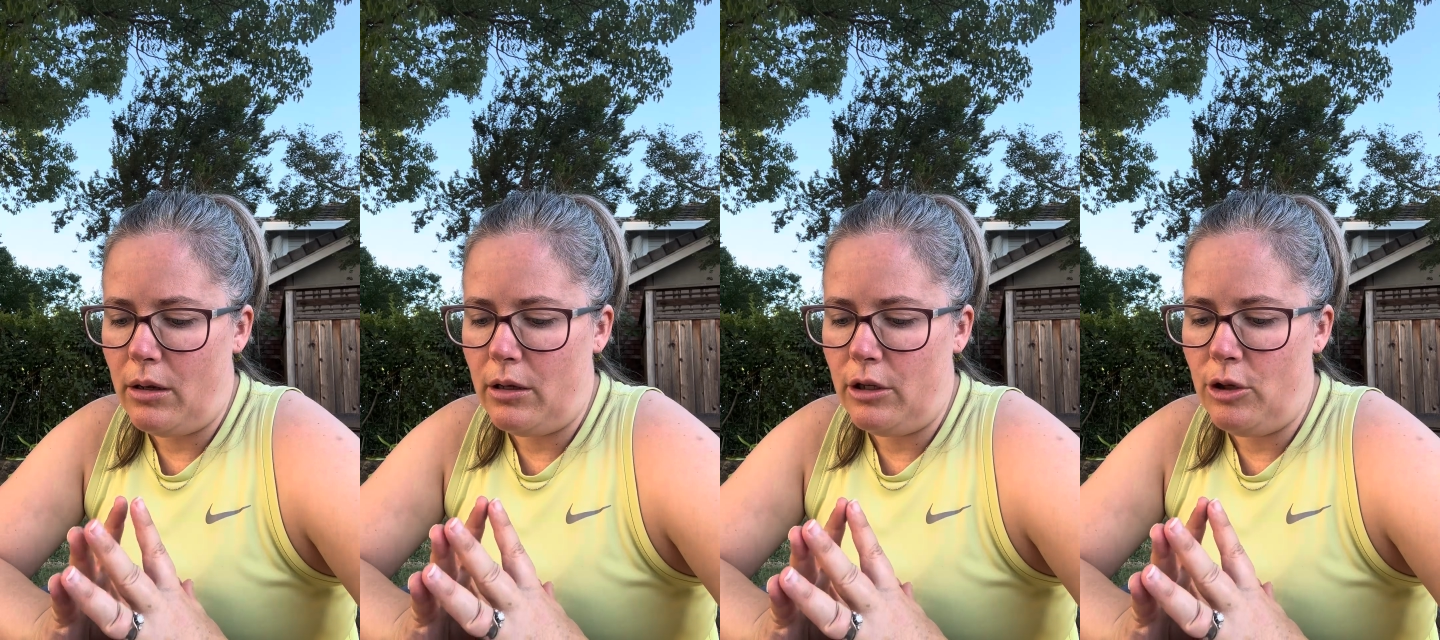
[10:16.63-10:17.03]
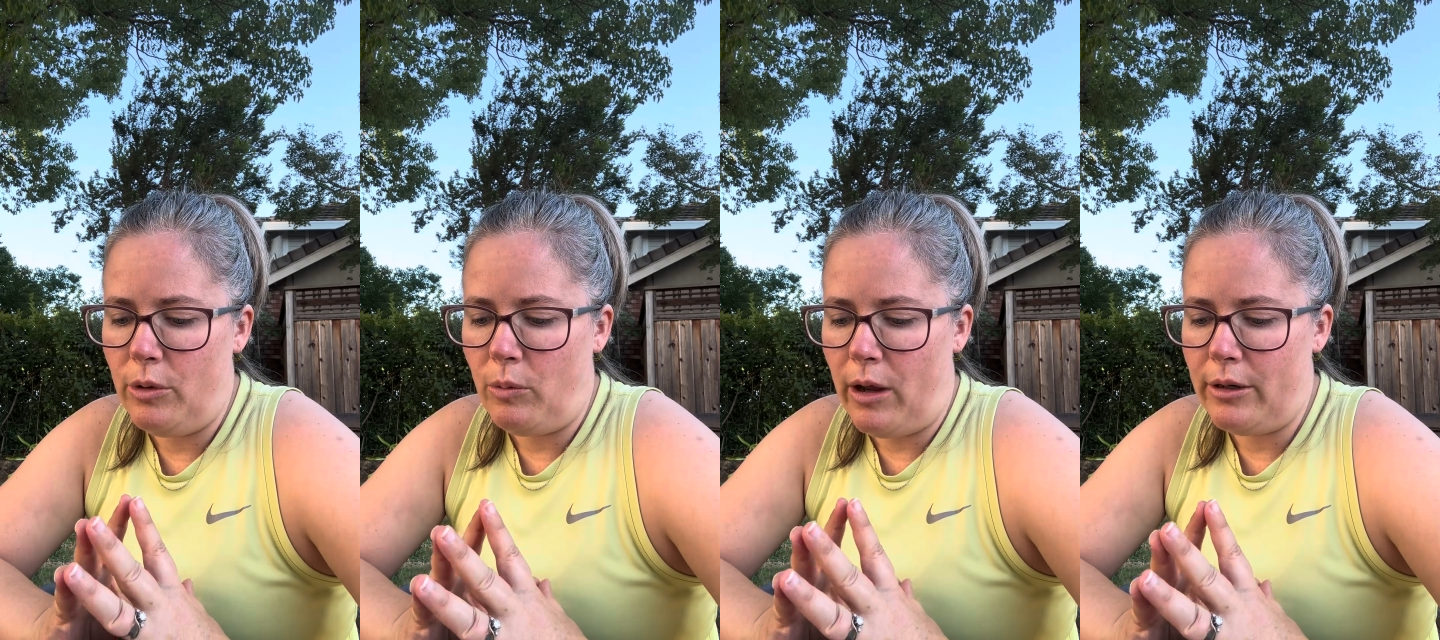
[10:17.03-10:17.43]
you
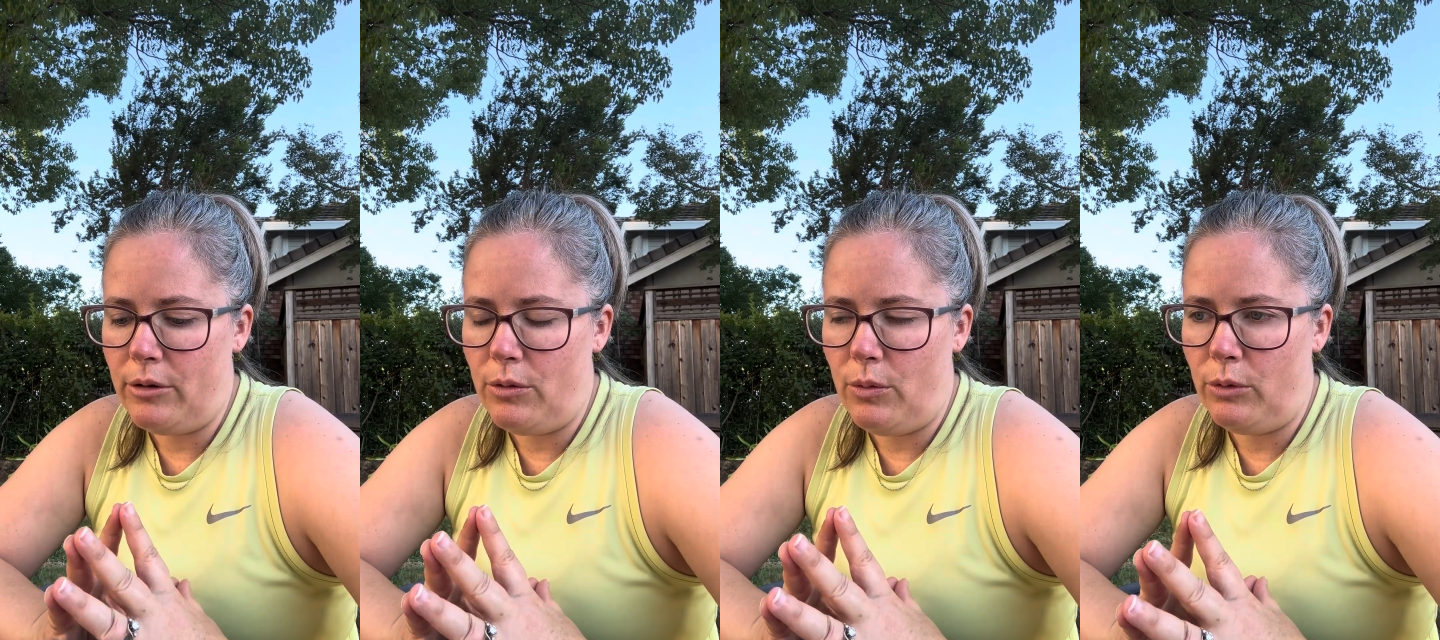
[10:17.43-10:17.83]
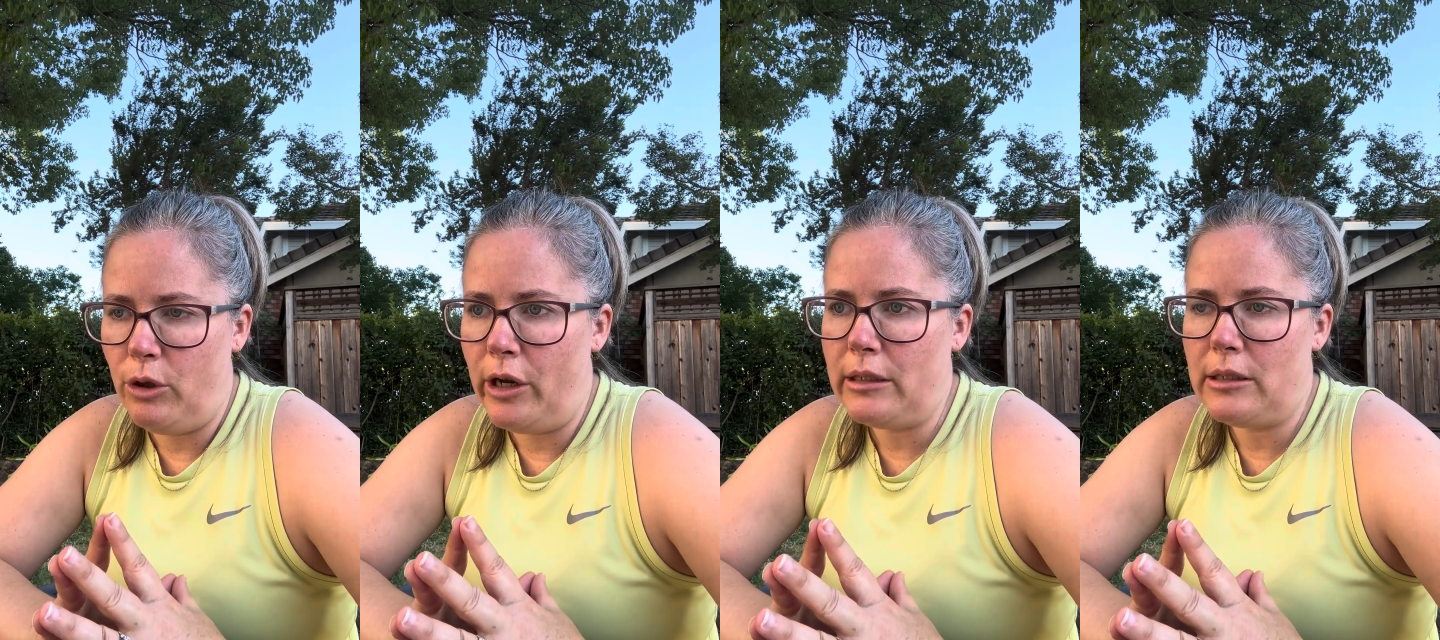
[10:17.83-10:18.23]
would want to
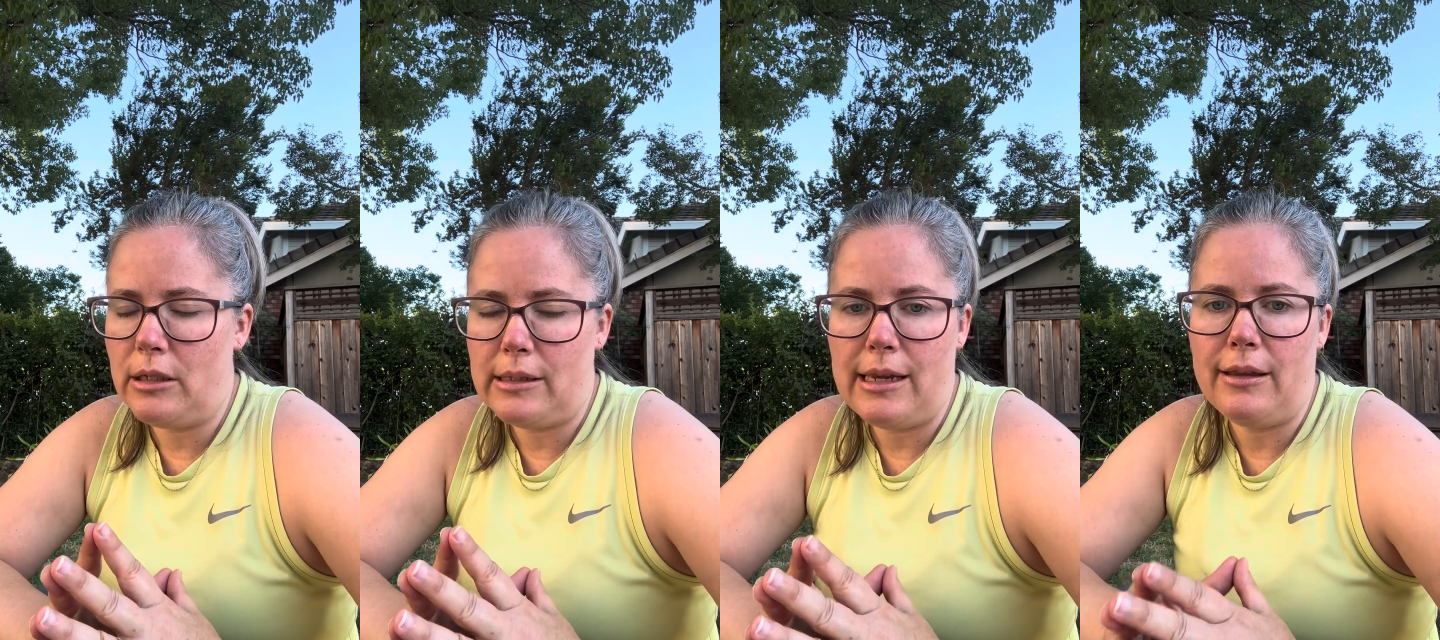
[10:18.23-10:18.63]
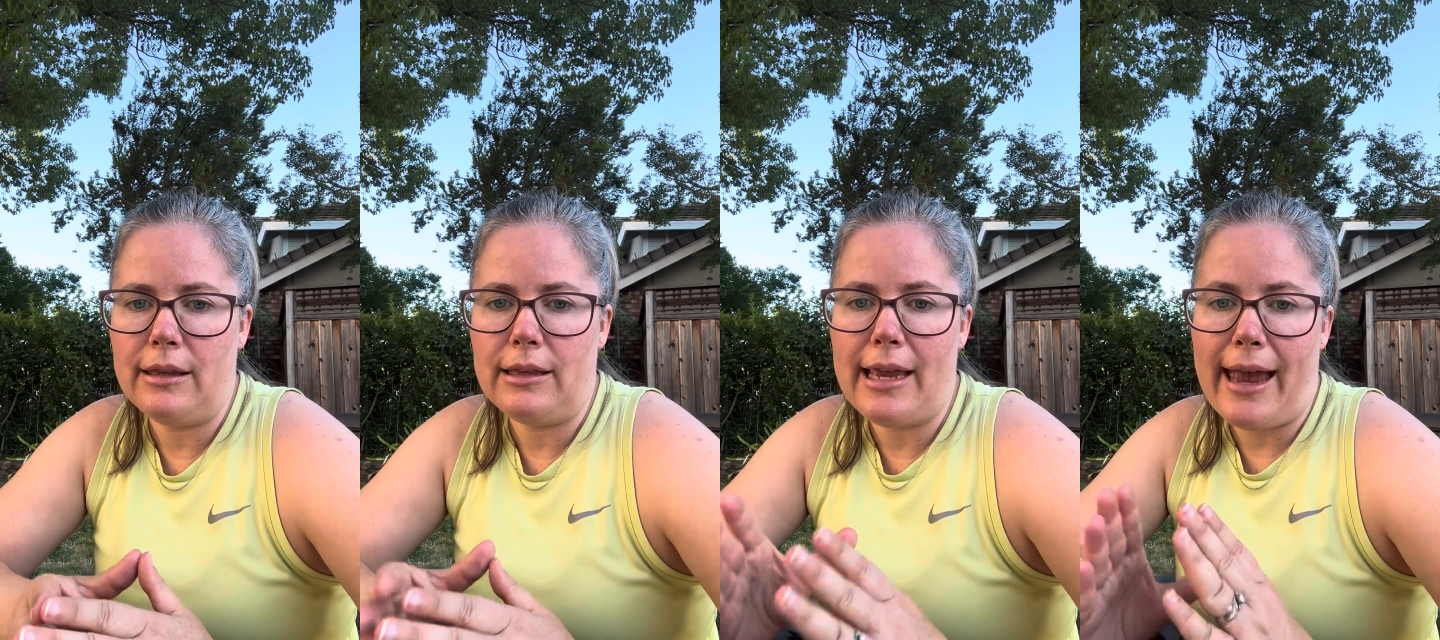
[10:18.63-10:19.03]
look to see that the